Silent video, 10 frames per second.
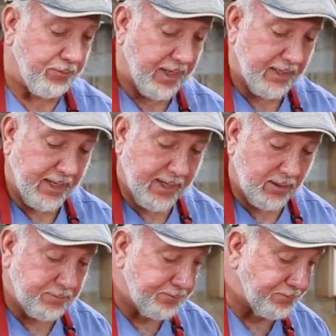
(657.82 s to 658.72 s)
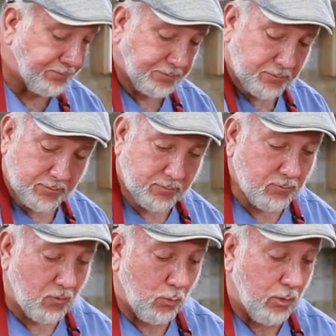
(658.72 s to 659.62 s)
And now
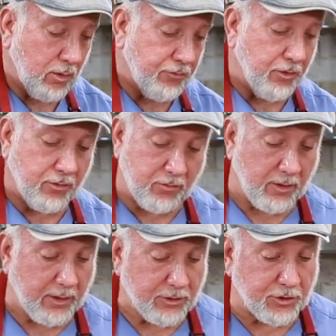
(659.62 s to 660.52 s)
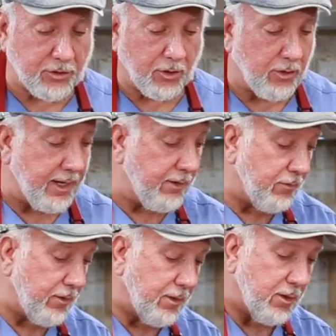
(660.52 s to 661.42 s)
we'll just stir
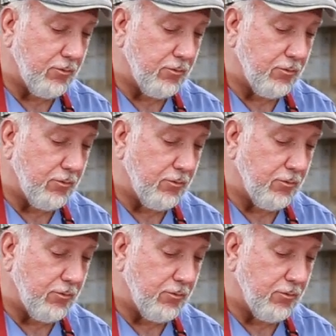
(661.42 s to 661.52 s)
everything